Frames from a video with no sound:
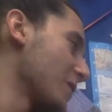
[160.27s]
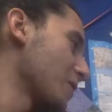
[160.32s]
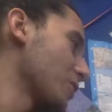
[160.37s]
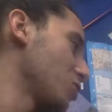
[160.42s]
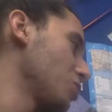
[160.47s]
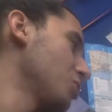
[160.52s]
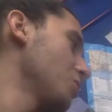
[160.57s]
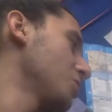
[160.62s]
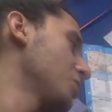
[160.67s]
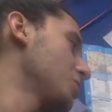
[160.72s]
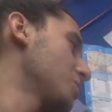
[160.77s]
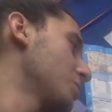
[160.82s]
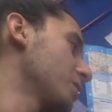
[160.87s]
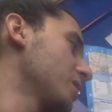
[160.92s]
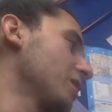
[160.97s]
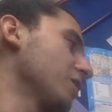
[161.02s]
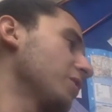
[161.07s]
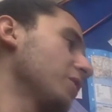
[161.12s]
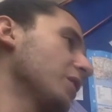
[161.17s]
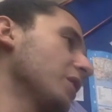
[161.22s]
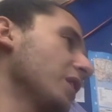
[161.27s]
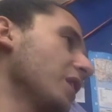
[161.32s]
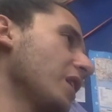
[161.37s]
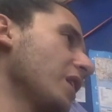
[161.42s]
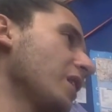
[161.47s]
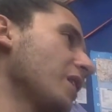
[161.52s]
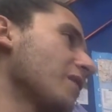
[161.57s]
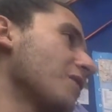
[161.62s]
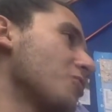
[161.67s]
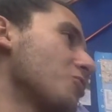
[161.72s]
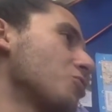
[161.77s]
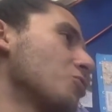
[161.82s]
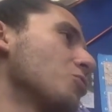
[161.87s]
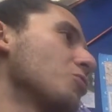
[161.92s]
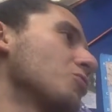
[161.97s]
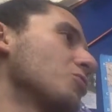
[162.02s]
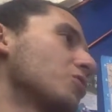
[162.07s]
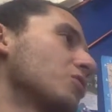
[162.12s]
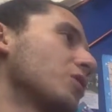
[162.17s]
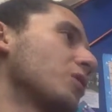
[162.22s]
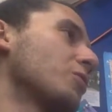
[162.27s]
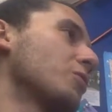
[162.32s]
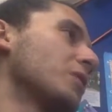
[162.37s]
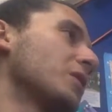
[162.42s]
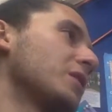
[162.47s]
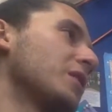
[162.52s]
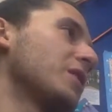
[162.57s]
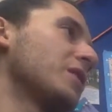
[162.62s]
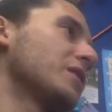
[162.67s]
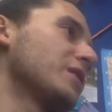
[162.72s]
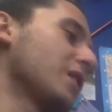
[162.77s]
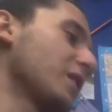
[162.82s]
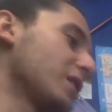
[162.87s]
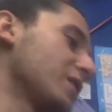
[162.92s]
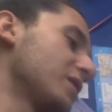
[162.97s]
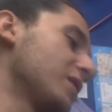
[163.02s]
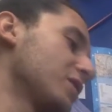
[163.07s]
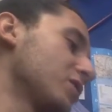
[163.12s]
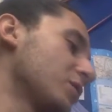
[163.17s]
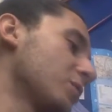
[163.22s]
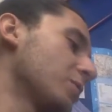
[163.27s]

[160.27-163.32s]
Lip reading: Do you specifically do stuff with this? Like, is this something